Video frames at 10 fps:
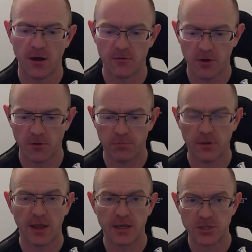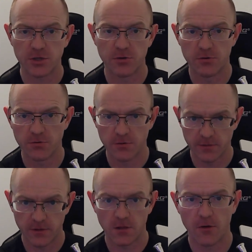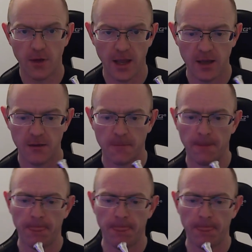I would go play to the low A.